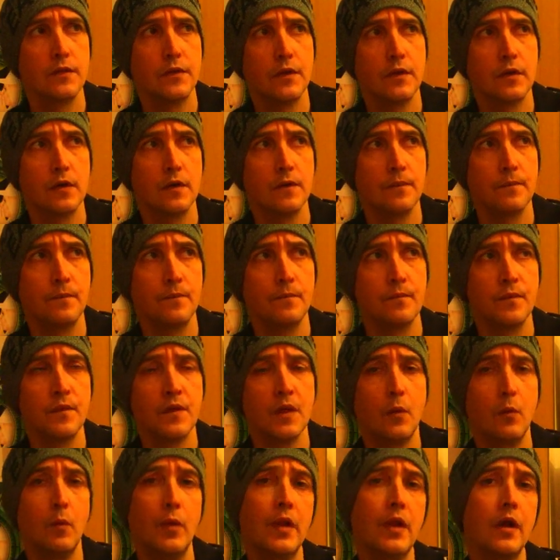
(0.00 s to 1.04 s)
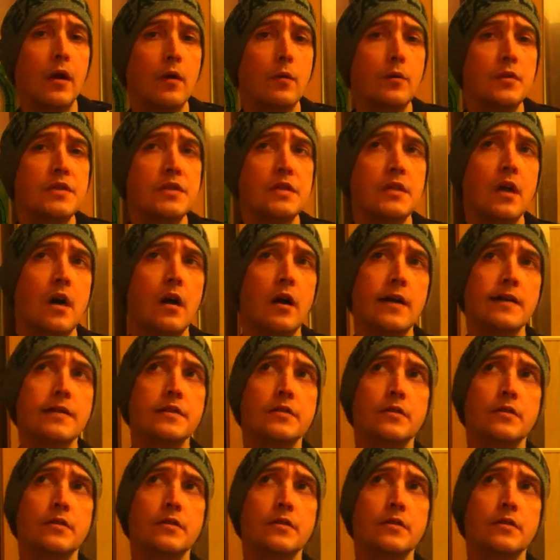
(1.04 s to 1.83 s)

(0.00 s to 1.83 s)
that when I was in high